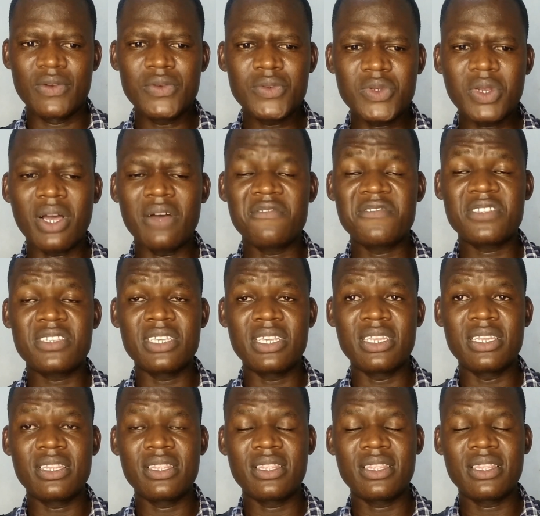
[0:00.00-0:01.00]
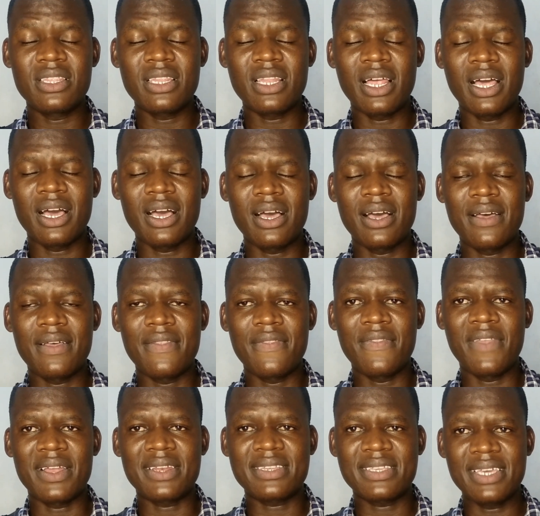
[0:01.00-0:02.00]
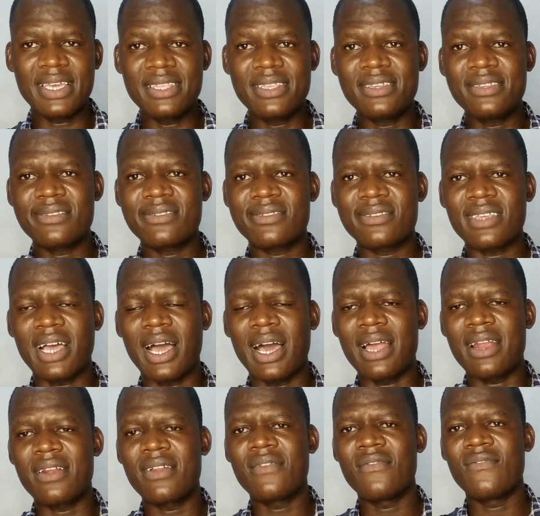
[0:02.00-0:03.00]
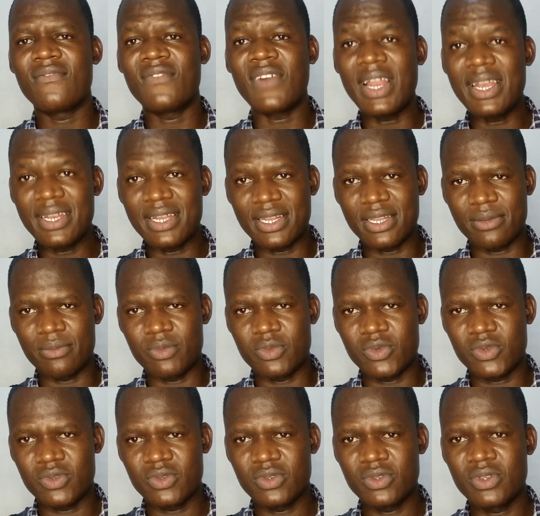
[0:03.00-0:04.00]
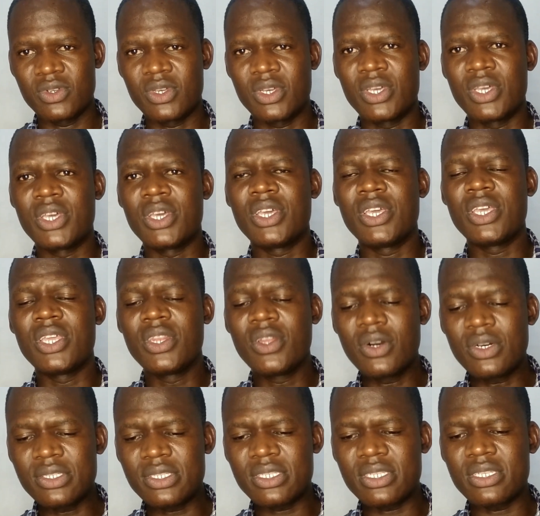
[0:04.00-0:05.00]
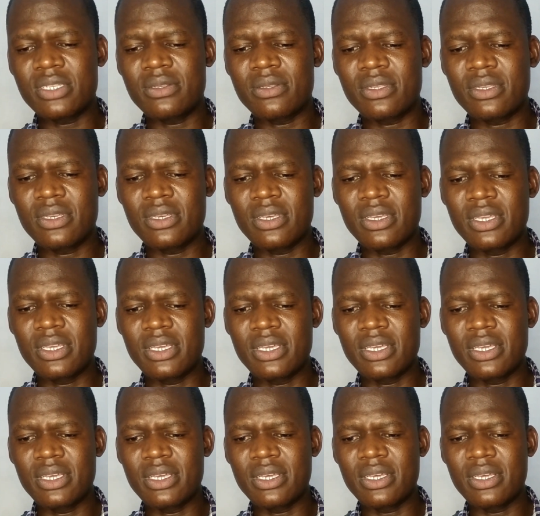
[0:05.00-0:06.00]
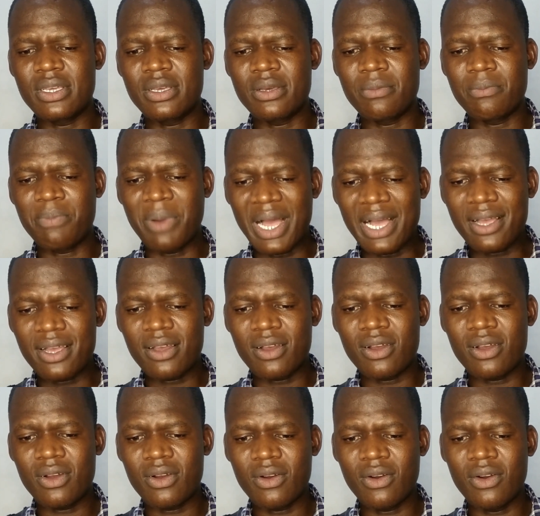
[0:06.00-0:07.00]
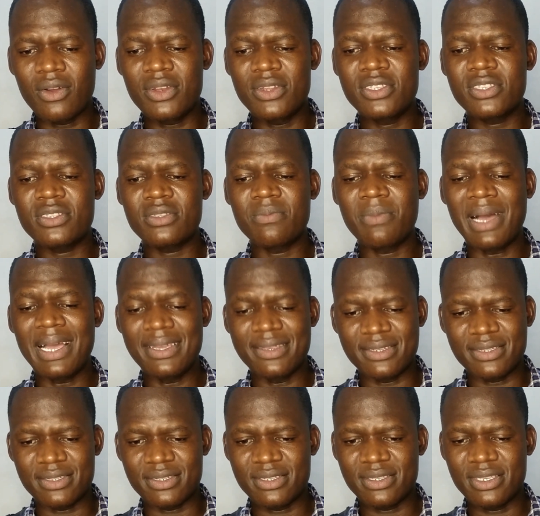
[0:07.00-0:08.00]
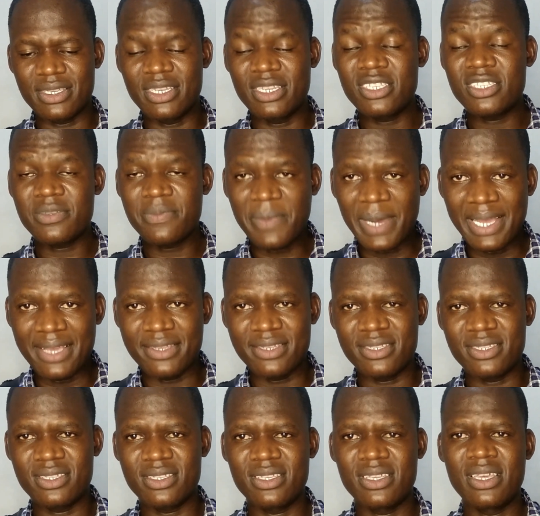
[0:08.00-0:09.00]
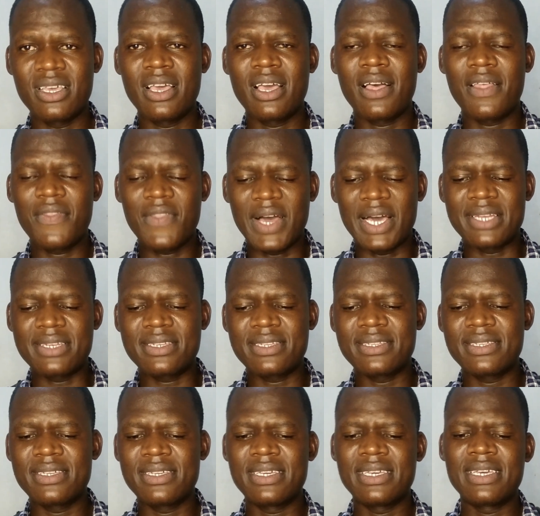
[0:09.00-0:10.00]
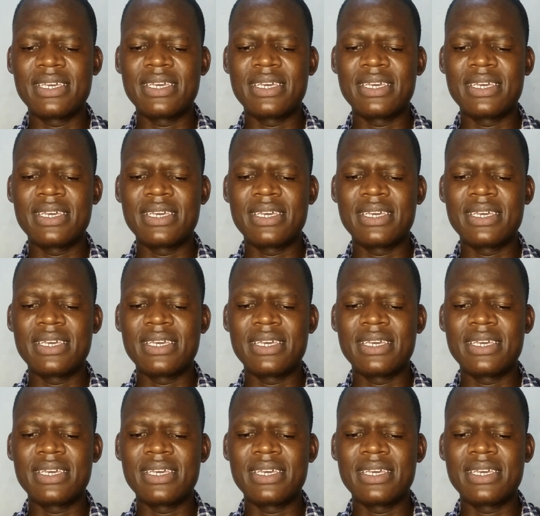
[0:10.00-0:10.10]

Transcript: Ruto have seen that Kenyans are vulnerable. He knows back on his mind, in his mind, that